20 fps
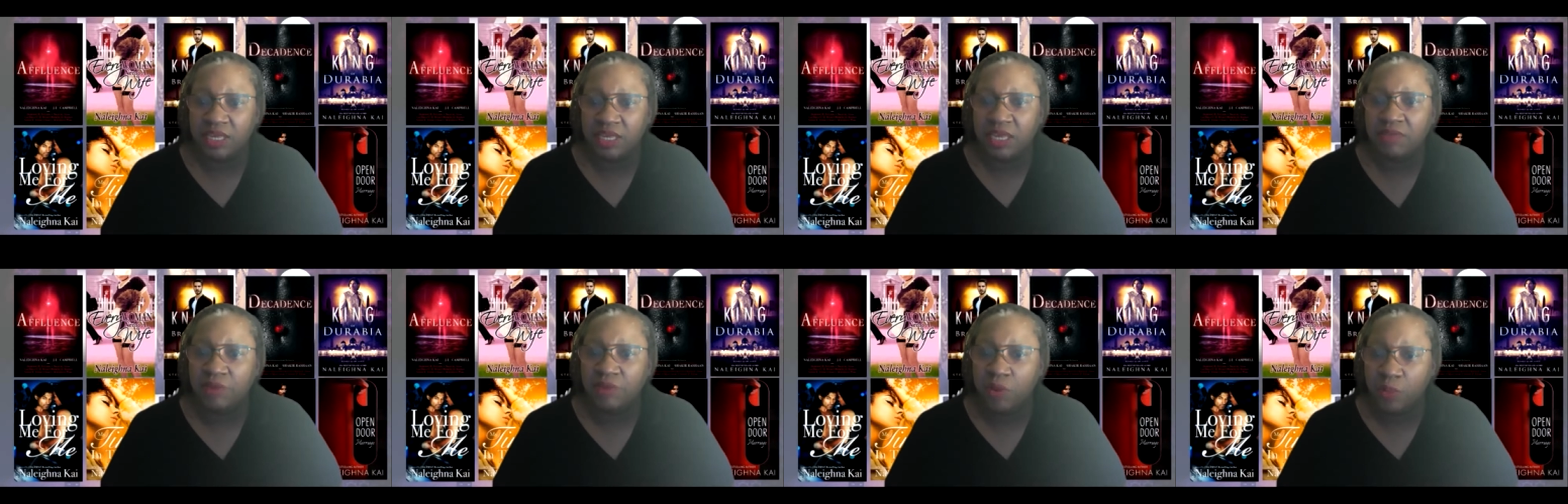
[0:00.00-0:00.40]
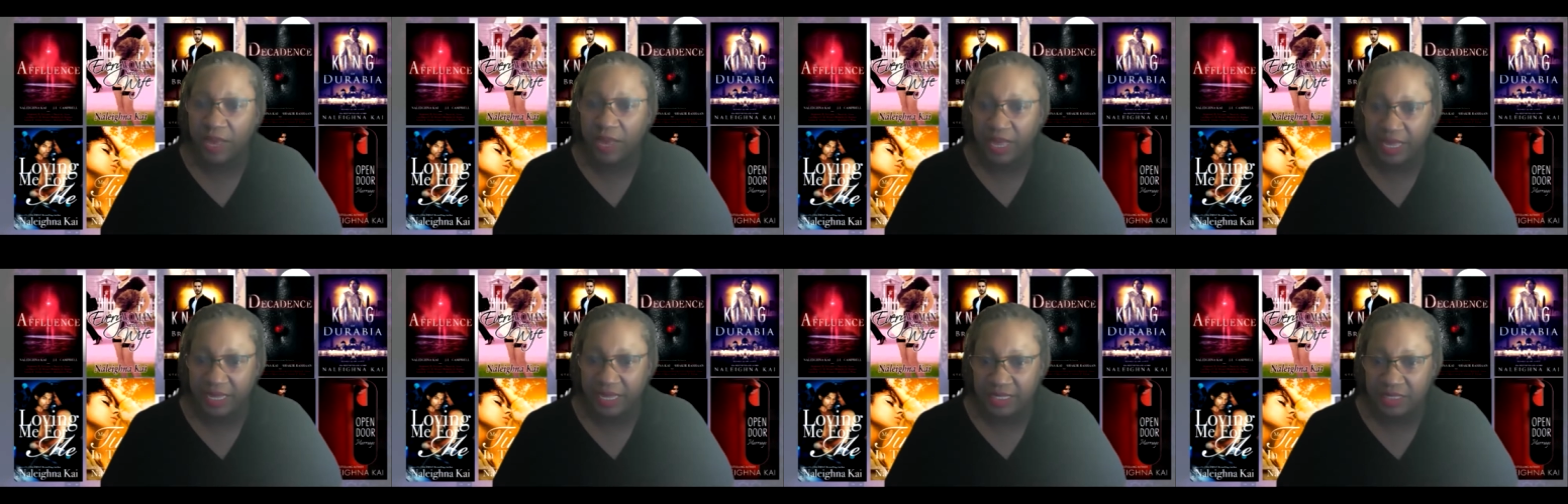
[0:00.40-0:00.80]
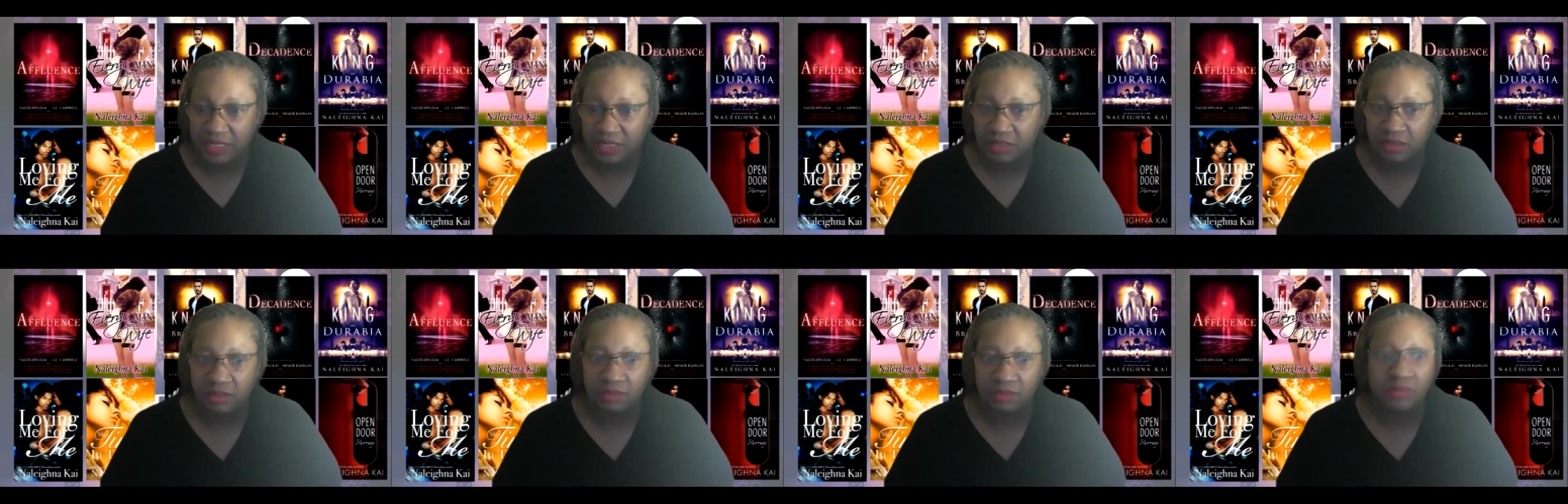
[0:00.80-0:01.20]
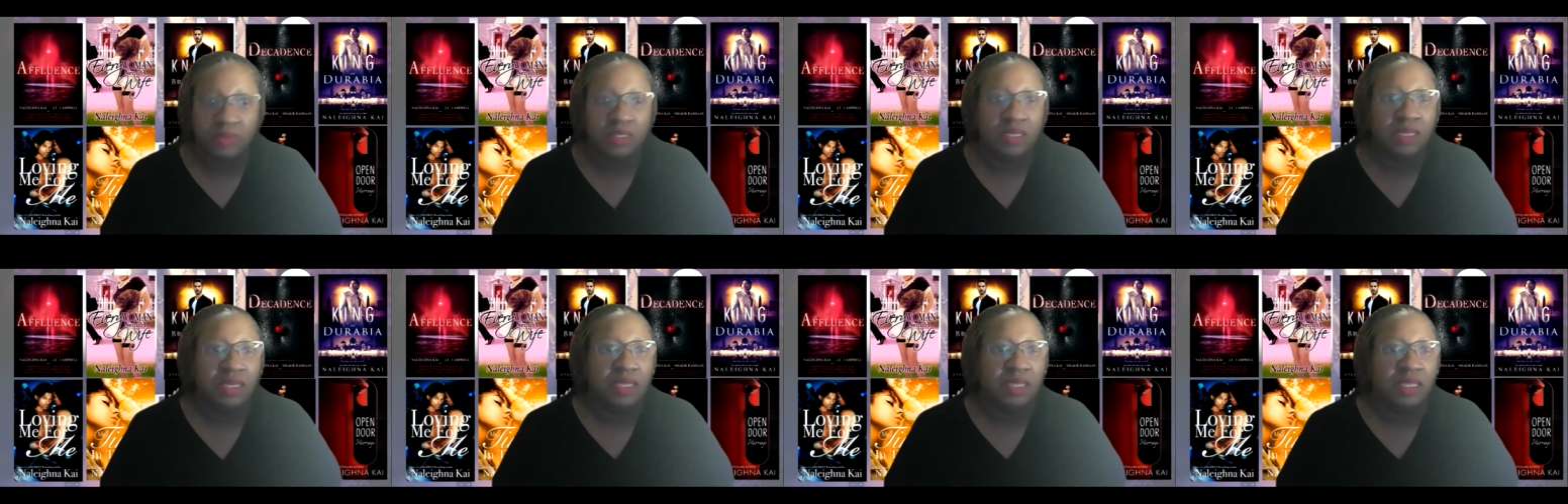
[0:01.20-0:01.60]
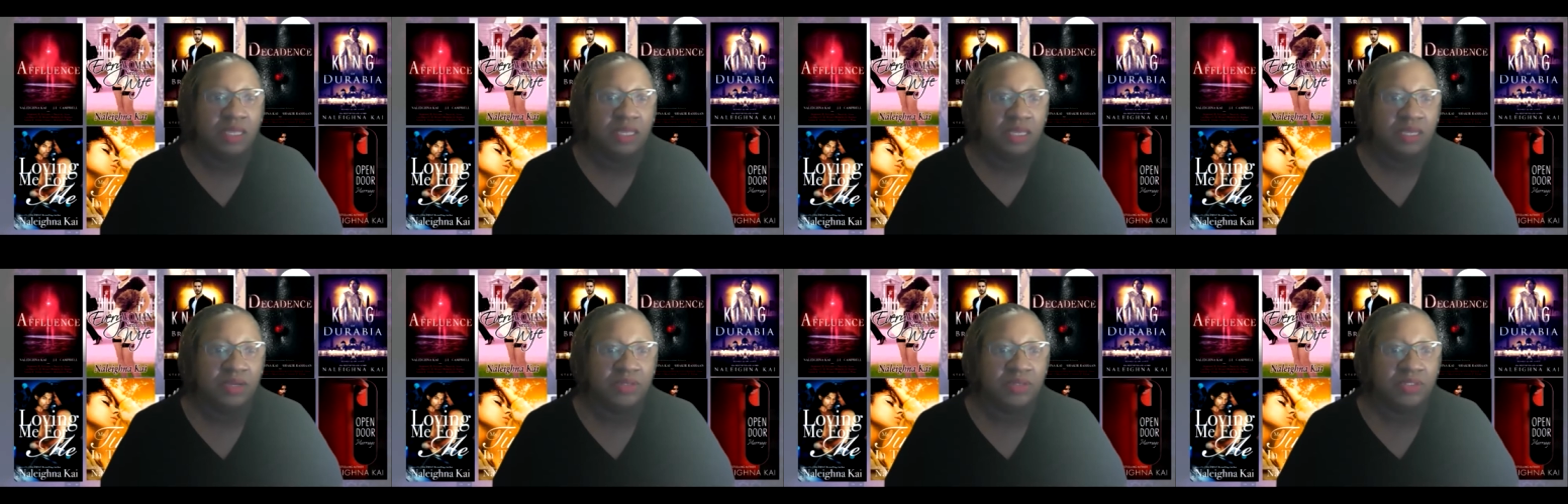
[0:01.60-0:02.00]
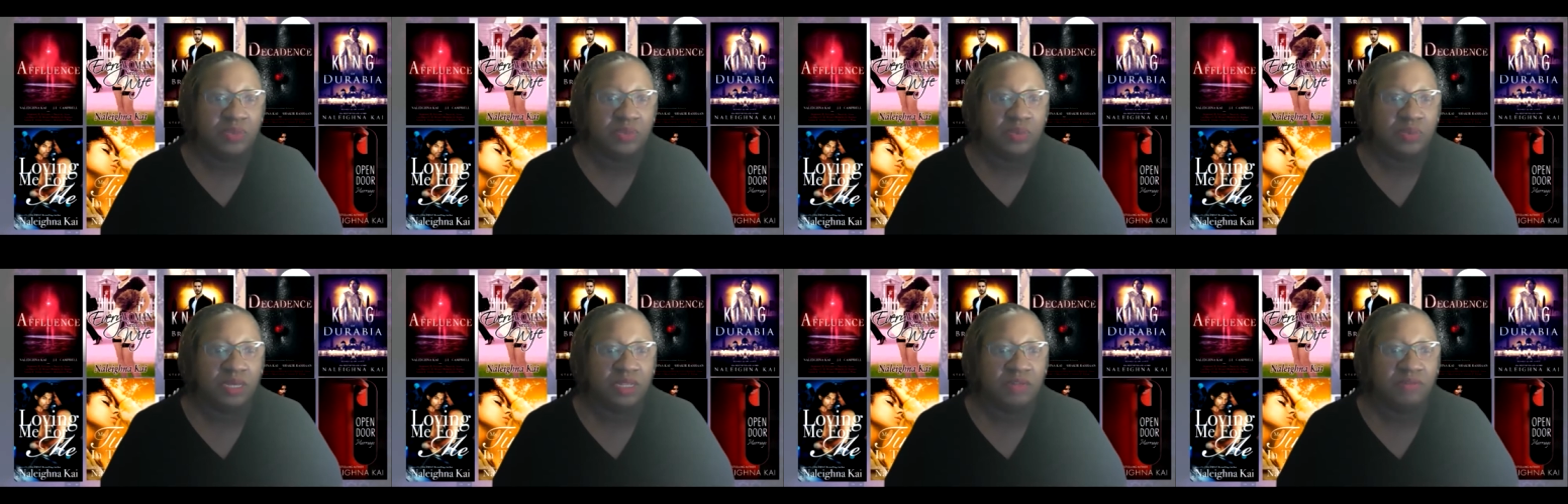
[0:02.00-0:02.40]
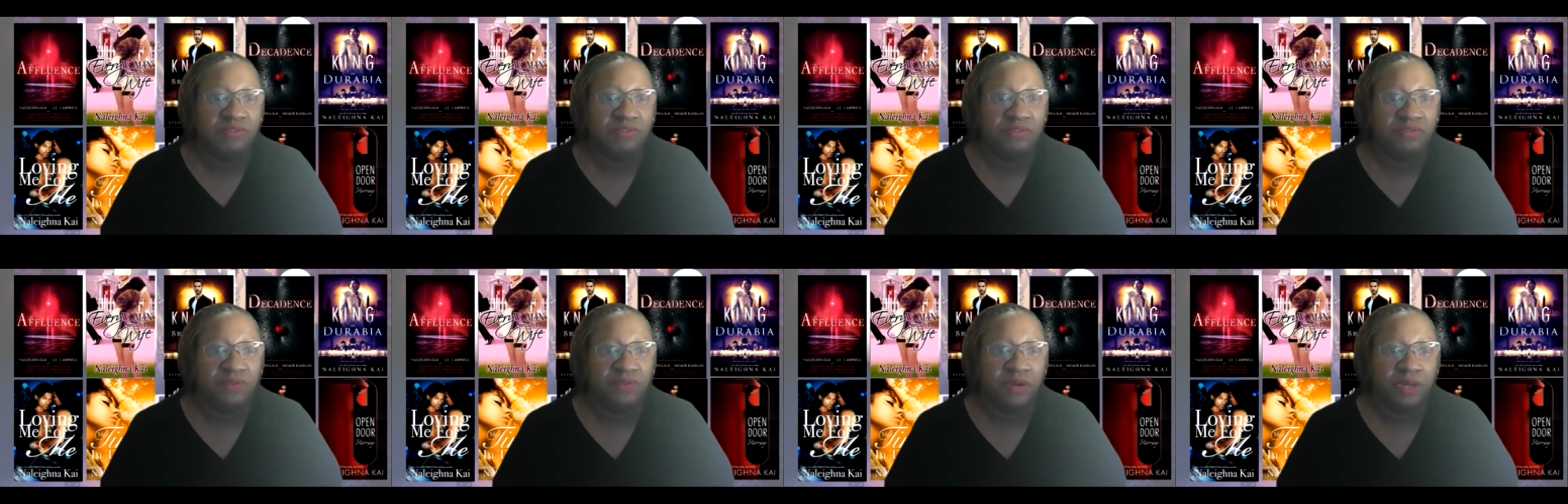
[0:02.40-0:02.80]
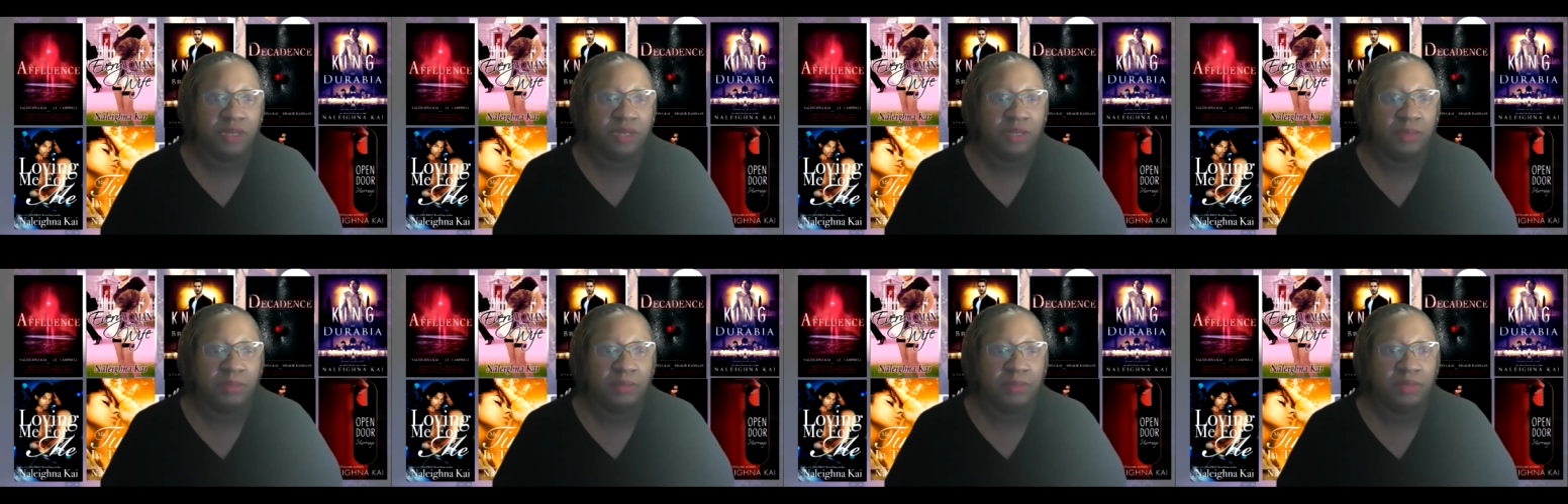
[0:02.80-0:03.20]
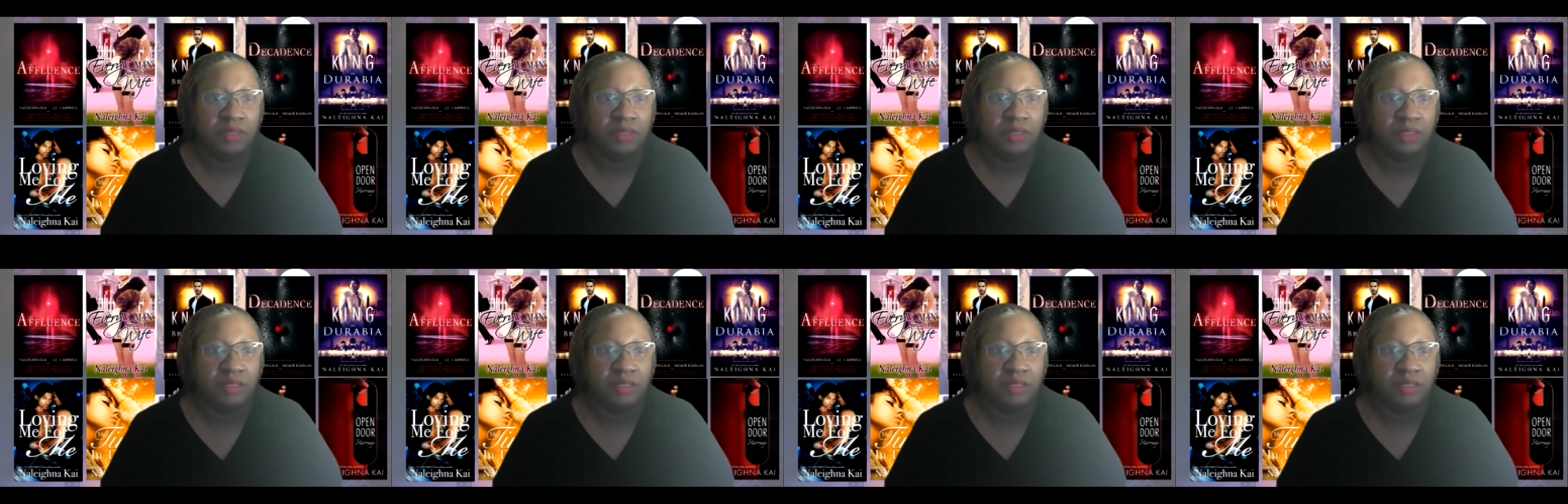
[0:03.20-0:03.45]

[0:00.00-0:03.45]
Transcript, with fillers: giveaways. Here's one from